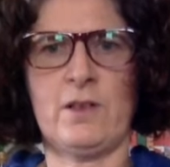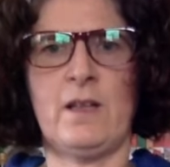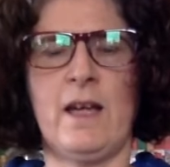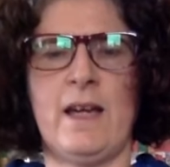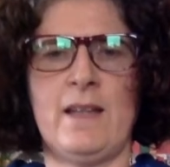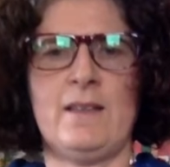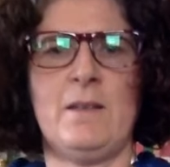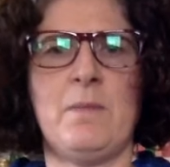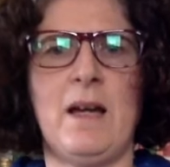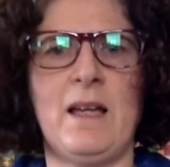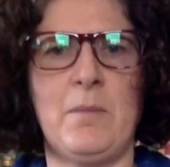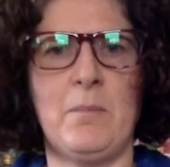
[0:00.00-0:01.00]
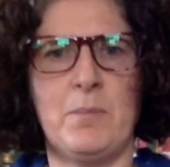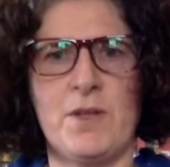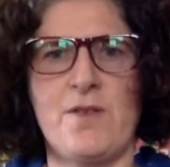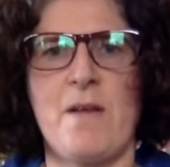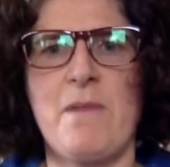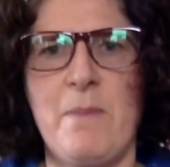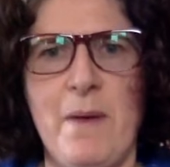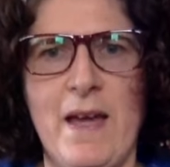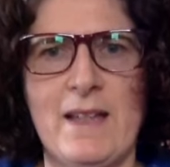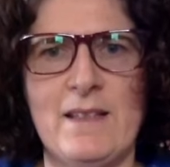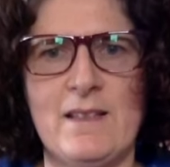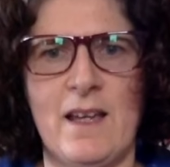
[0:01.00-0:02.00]
and in my pajama
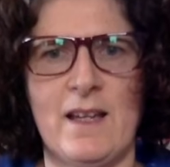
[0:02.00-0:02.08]
pants,